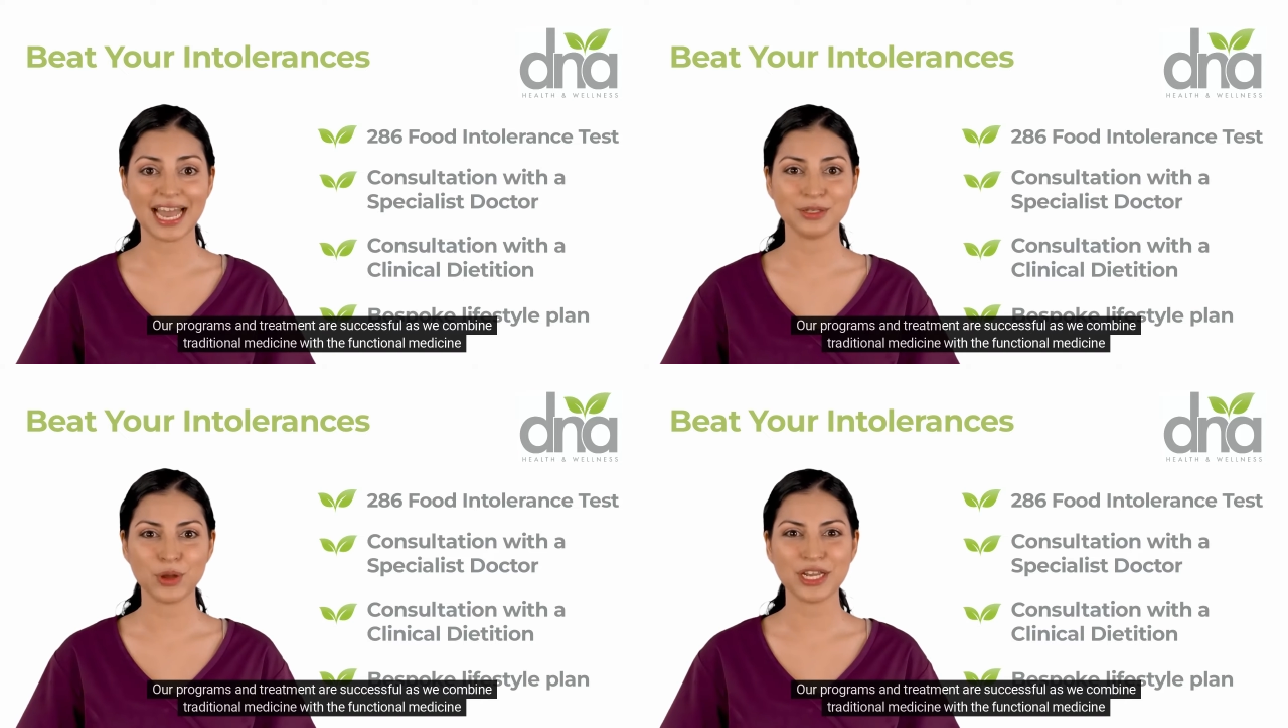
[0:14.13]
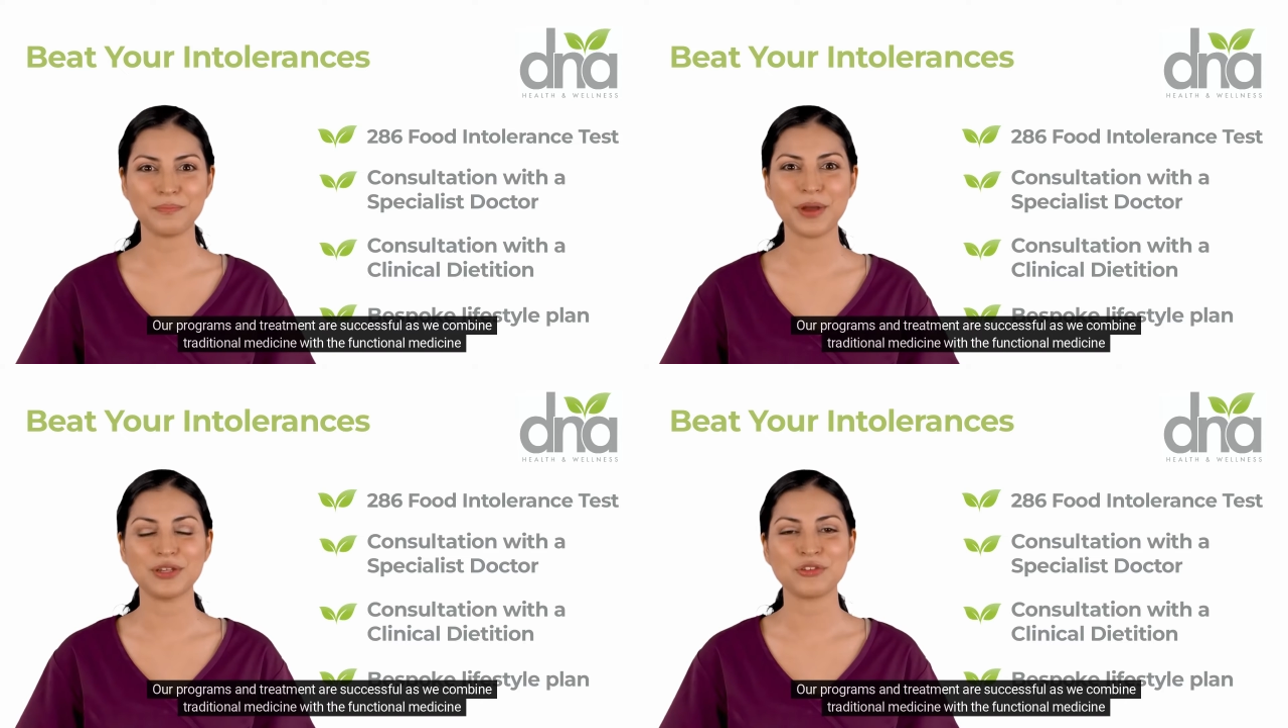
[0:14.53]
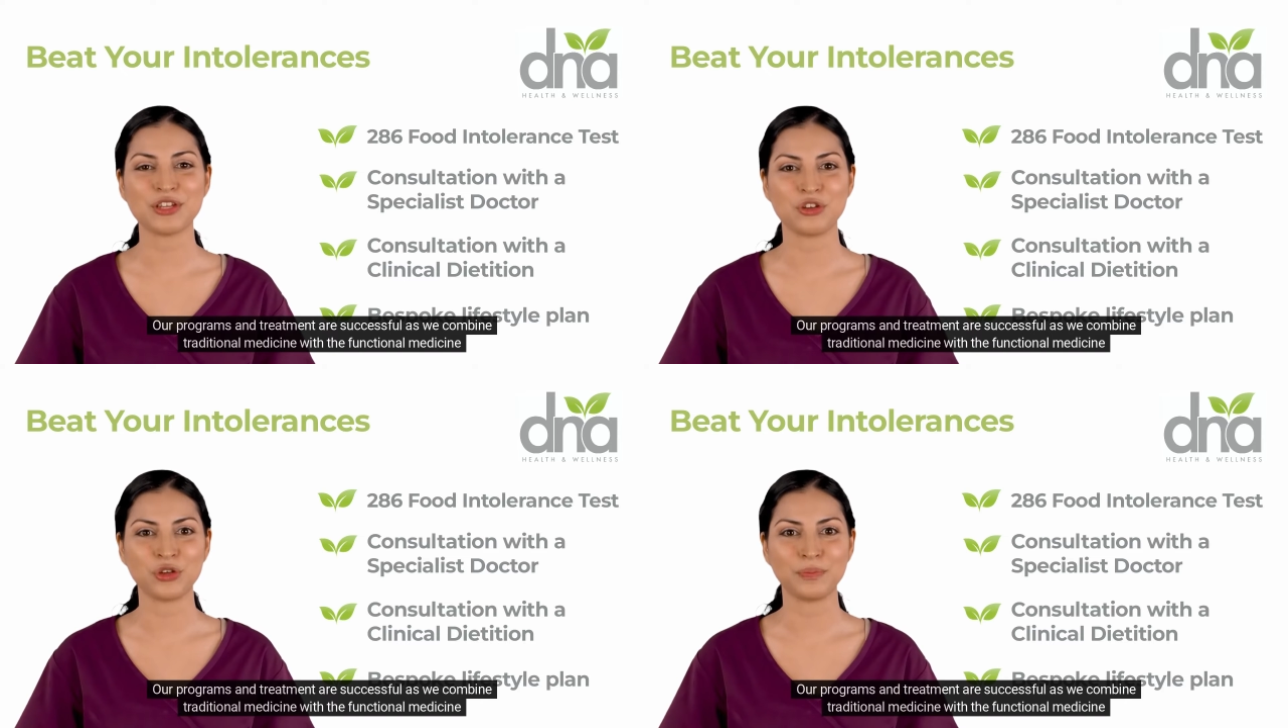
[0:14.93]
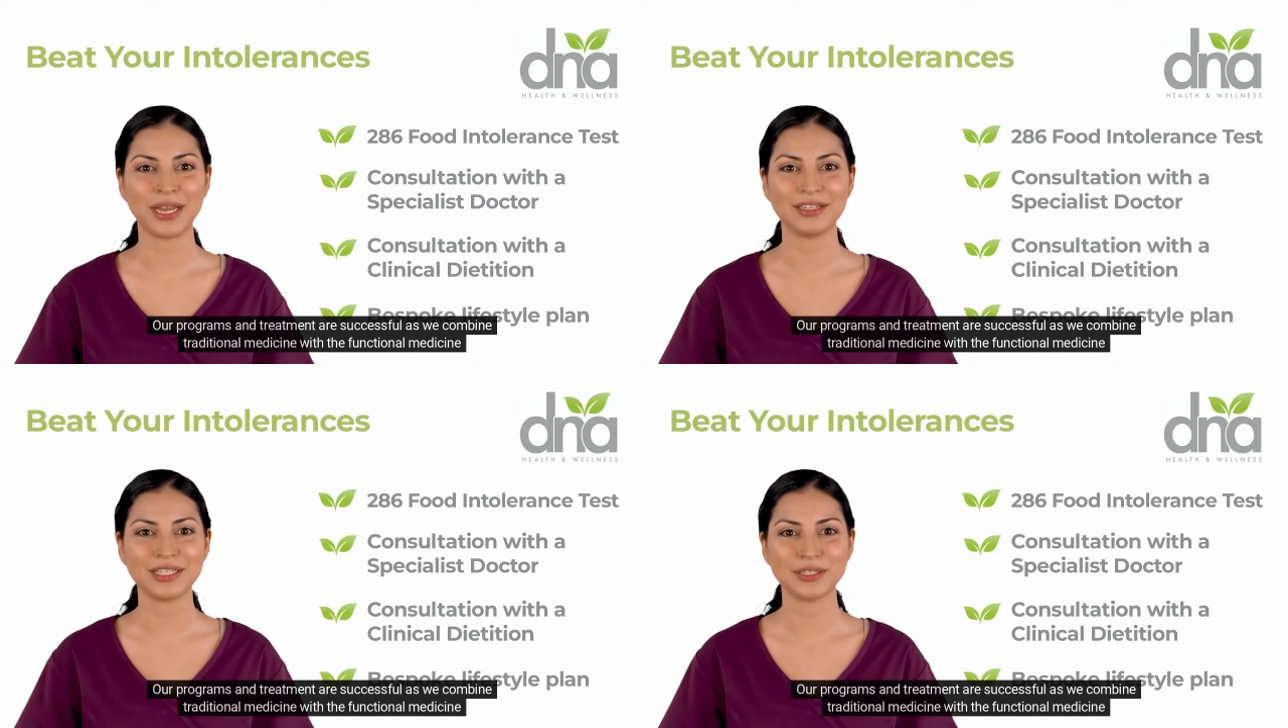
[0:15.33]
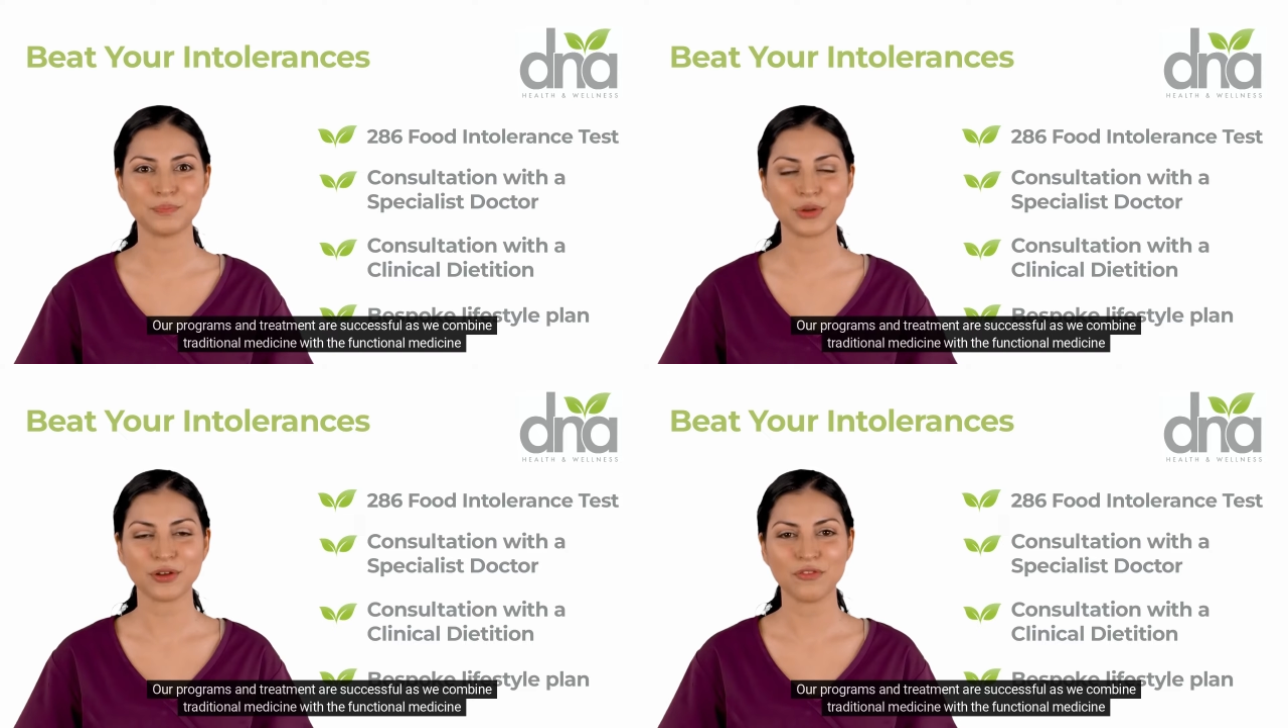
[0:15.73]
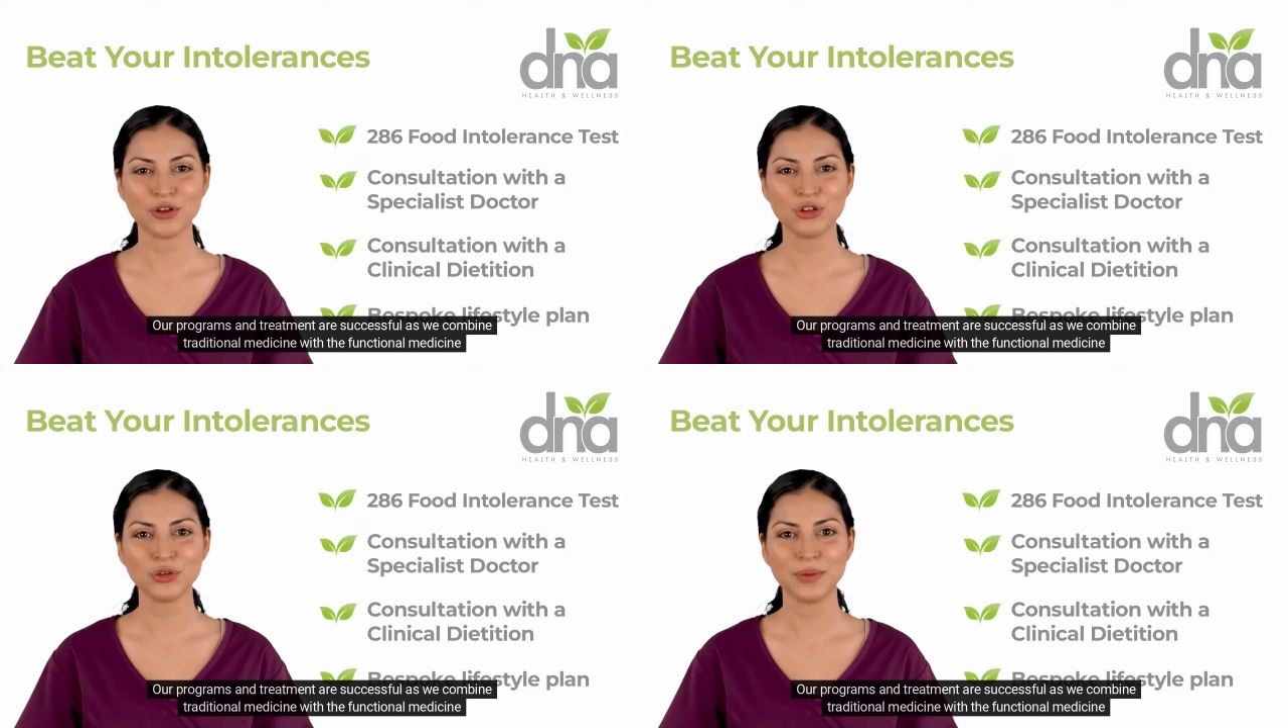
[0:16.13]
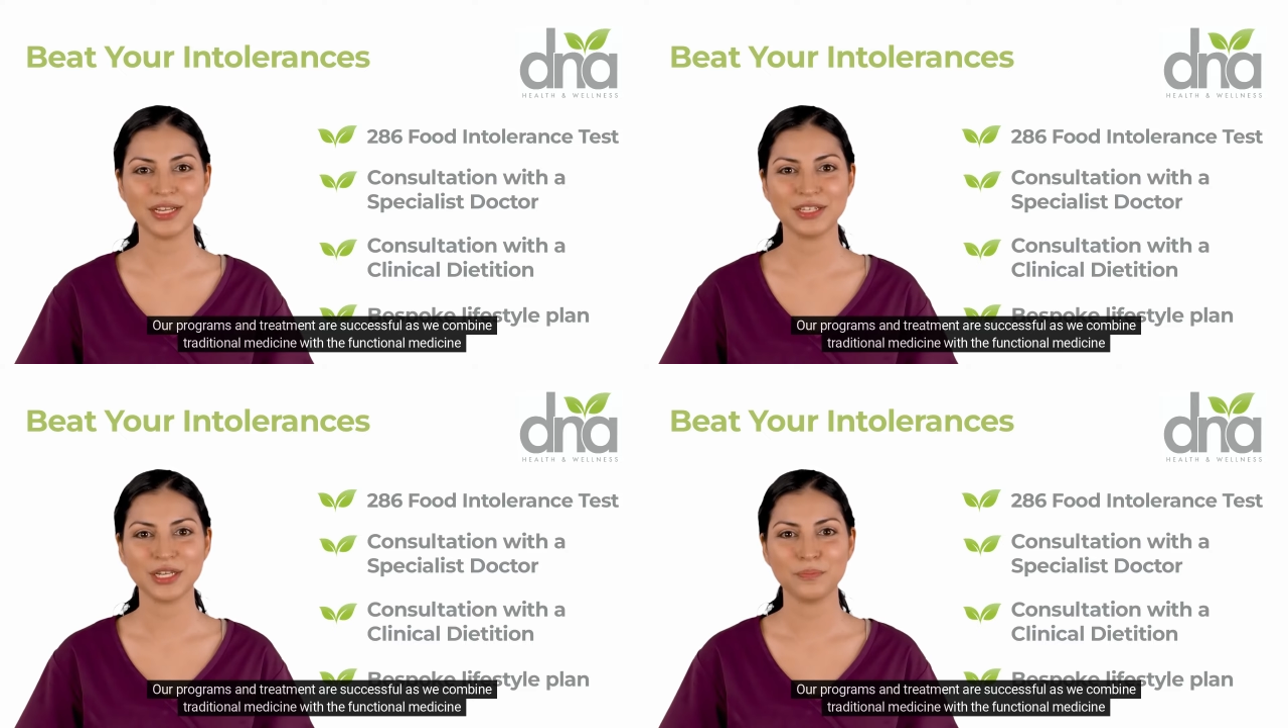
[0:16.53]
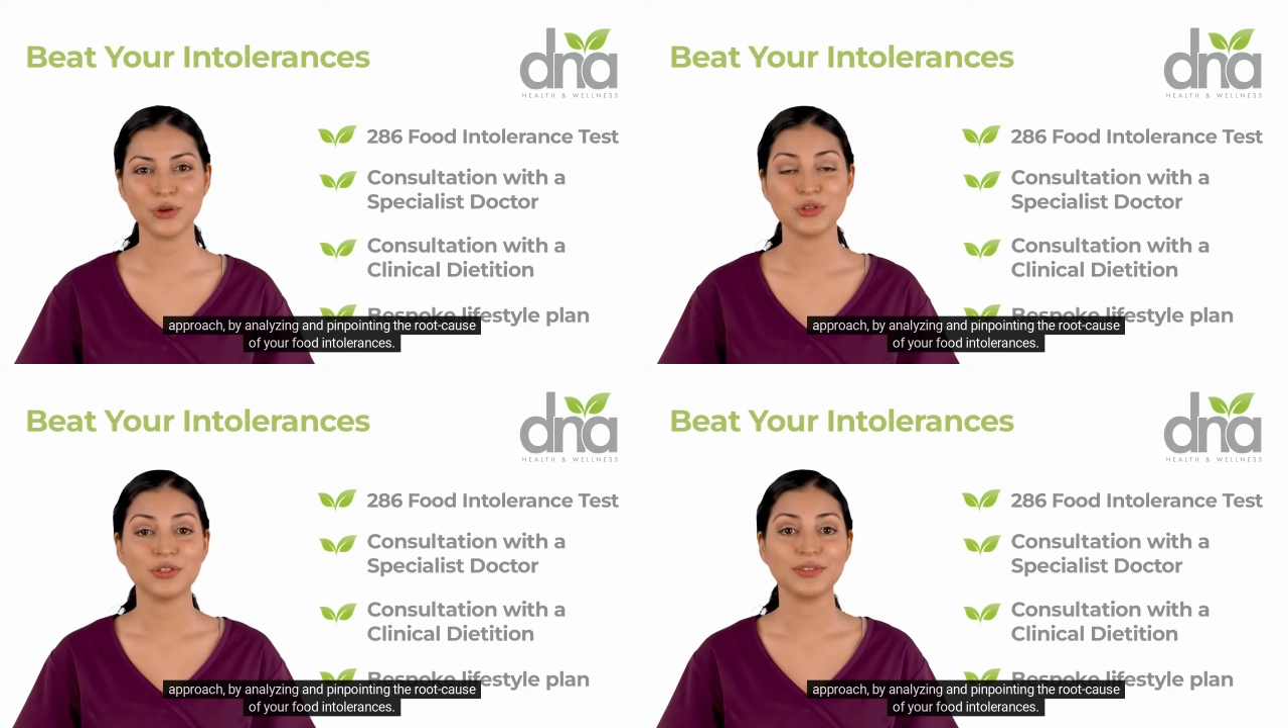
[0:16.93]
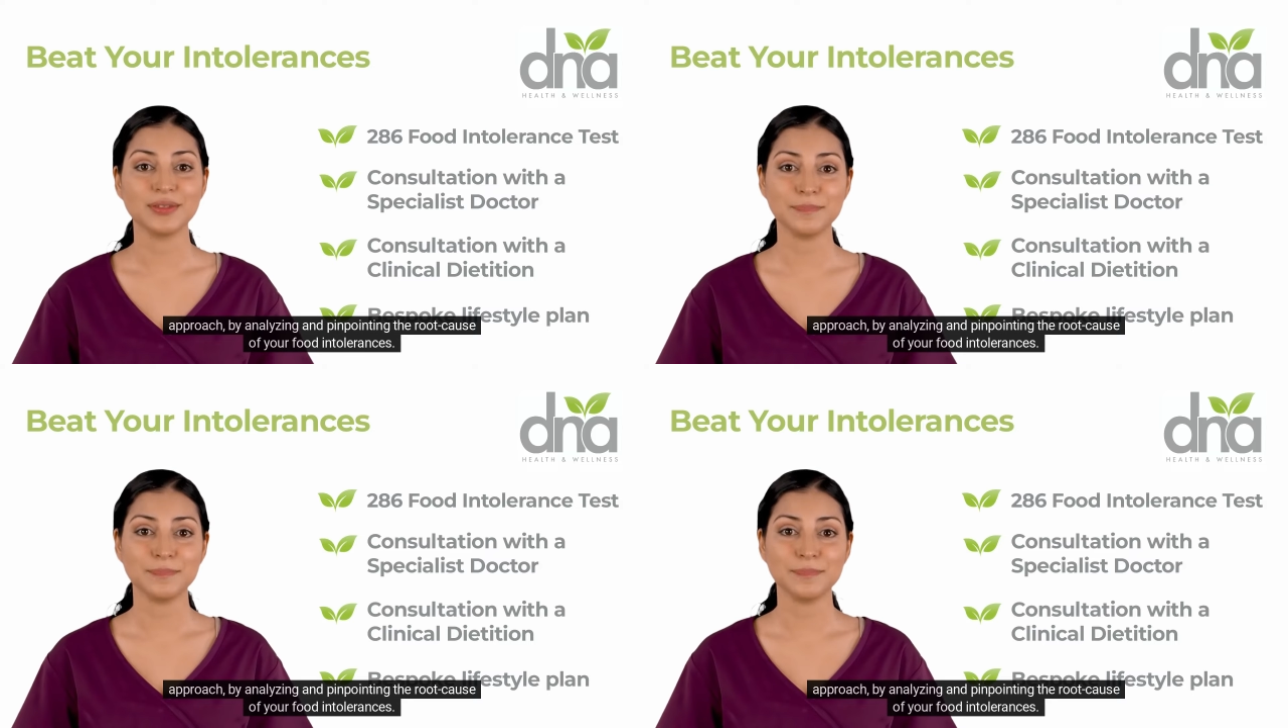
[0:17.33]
as we combine traditional medicine with a functional medicine approach